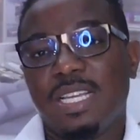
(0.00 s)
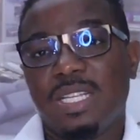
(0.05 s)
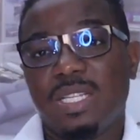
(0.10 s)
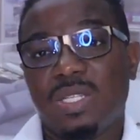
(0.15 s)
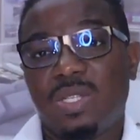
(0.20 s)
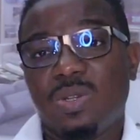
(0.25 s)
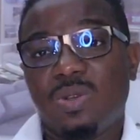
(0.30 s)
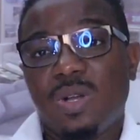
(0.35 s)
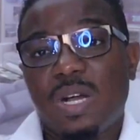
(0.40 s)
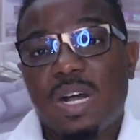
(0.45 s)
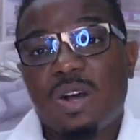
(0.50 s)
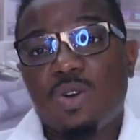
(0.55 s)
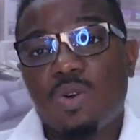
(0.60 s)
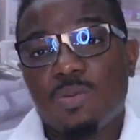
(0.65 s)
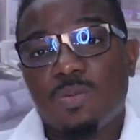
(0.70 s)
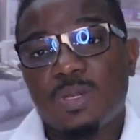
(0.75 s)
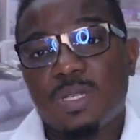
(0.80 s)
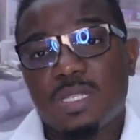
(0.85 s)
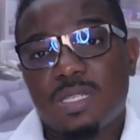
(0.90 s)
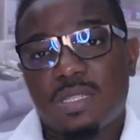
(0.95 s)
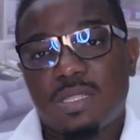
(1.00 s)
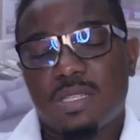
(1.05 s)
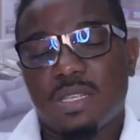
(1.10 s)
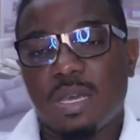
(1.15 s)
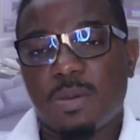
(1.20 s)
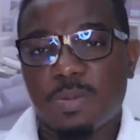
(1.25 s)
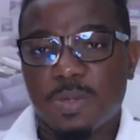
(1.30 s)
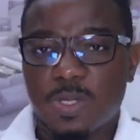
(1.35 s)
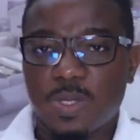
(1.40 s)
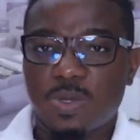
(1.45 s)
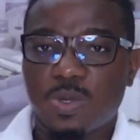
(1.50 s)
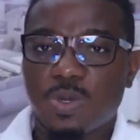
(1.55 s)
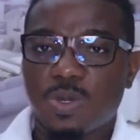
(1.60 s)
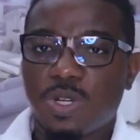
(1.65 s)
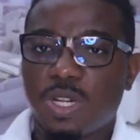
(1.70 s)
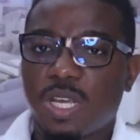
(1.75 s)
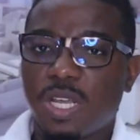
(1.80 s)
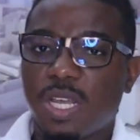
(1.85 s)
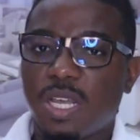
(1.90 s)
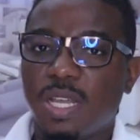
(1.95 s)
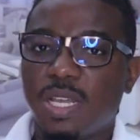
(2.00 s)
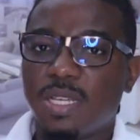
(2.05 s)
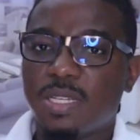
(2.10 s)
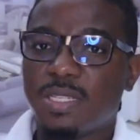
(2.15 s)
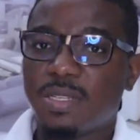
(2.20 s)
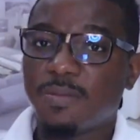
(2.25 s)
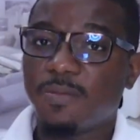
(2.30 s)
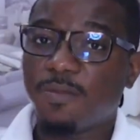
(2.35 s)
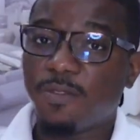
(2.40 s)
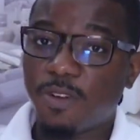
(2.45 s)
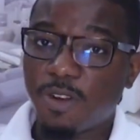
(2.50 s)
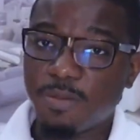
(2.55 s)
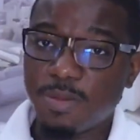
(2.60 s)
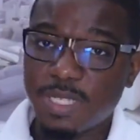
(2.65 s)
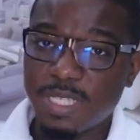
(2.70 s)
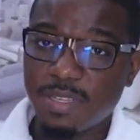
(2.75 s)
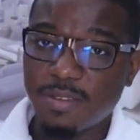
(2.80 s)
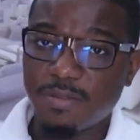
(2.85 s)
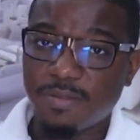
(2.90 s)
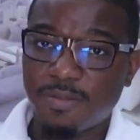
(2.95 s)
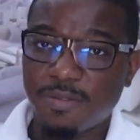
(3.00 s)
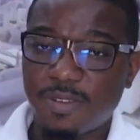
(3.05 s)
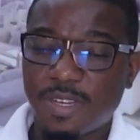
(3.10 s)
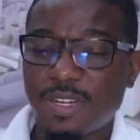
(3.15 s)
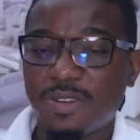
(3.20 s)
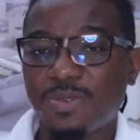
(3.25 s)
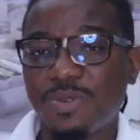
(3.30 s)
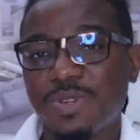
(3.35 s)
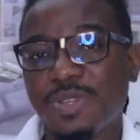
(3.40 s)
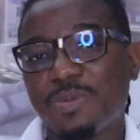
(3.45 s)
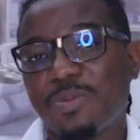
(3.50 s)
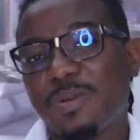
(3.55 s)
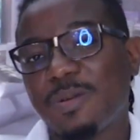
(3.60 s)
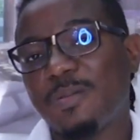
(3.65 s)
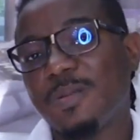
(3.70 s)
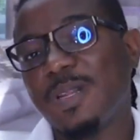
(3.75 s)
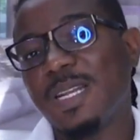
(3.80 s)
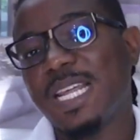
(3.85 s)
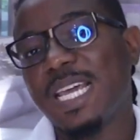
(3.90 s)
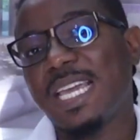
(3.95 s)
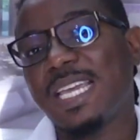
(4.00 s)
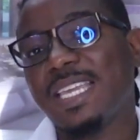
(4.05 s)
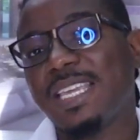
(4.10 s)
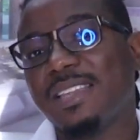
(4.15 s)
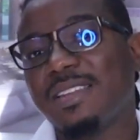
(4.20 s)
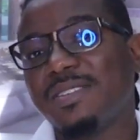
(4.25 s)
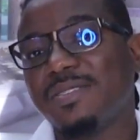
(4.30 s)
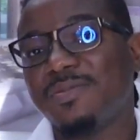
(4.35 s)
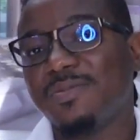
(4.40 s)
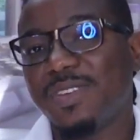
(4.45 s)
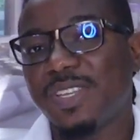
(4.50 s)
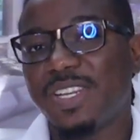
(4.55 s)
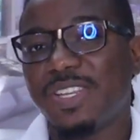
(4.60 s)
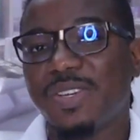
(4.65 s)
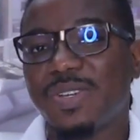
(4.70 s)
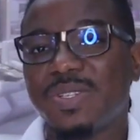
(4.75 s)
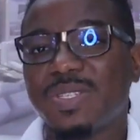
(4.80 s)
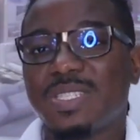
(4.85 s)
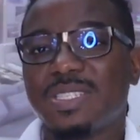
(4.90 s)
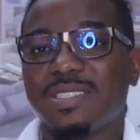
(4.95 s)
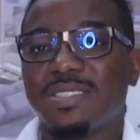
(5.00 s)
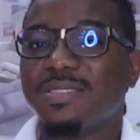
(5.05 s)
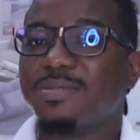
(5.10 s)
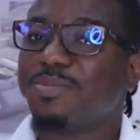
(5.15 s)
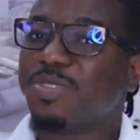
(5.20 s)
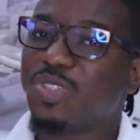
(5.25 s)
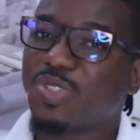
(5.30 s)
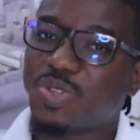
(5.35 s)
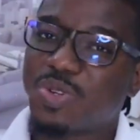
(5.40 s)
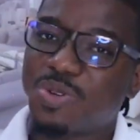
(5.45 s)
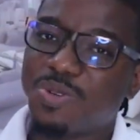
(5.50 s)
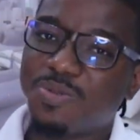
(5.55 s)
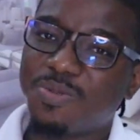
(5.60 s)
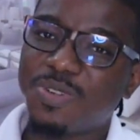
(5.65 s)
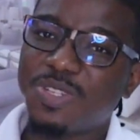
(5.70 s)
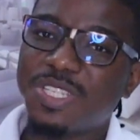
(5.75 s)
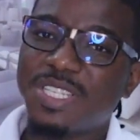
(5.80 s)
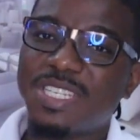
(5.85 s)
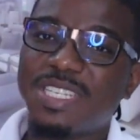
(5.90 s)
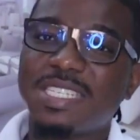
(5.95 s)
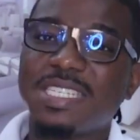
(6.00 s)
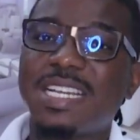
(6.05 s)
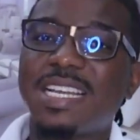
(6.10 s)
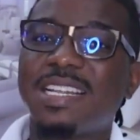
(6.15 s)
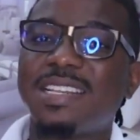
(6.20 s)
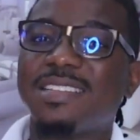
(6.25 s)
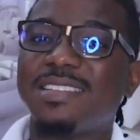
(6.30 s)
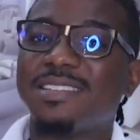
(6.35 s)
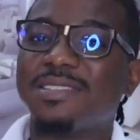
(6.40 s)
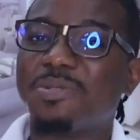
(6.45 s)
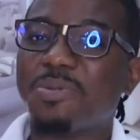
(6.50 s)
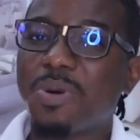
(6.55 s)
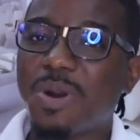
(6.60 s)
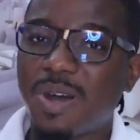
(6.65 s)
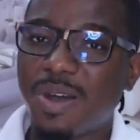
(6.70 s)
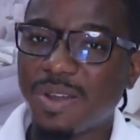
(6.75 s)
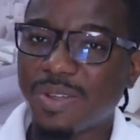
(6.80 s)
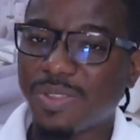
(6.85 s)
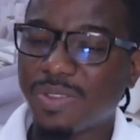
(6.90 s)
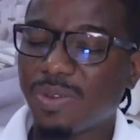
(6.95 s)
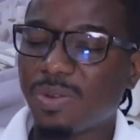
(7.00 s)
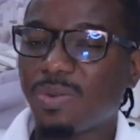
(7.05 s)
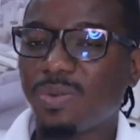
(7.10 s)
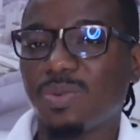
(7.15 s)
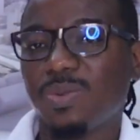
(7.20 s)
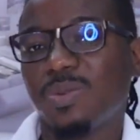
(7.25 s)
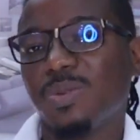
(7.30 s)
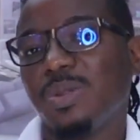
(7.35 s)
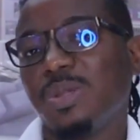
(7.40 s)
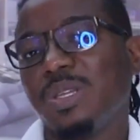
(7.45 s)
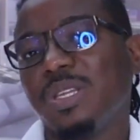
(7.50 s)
So I hope this episode is informative. I know you're probably liking the videos, the drone footage, and the walkthrough.